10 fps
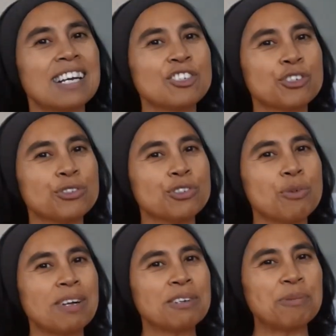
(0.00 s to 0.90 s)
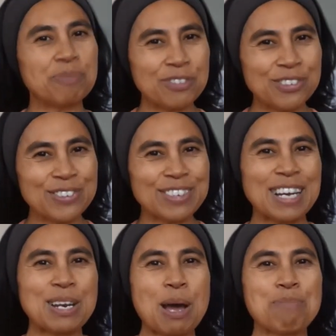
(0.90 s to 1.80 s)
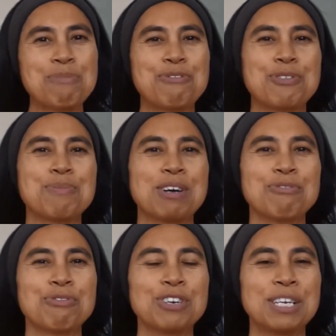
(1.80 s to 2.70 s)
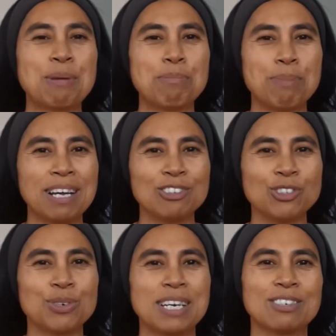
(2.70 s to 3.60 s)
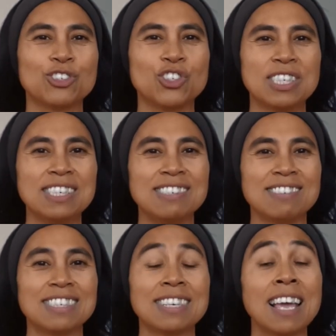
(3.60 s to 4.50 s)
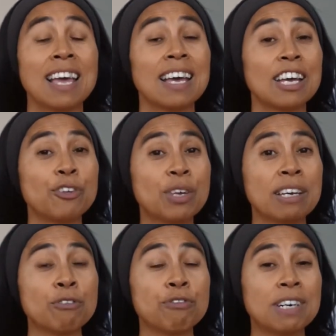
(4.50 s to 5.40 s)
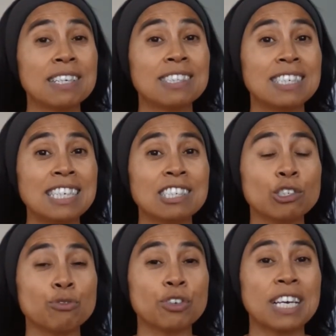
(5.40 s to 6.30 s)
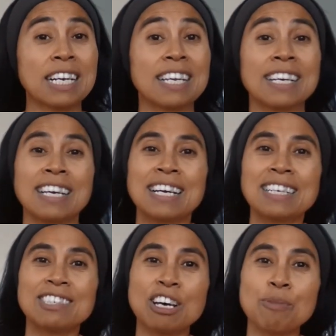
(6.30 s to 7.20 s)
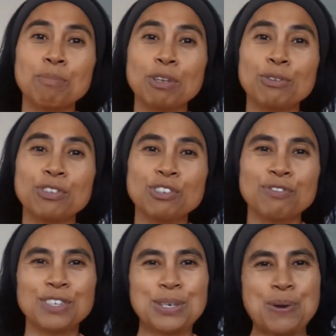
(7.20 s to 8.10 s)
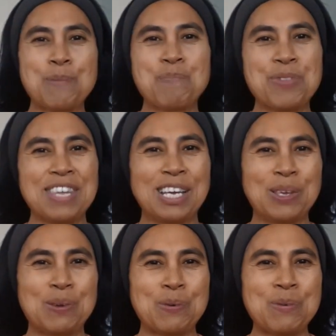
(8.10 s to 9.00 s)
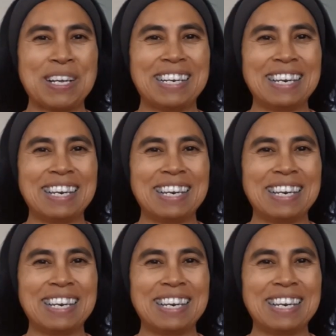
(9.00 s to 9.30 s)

And you're also welcome to sign up for my free Balance Your Energy e-zine. And you can find the details for that link down below this video. Thank you.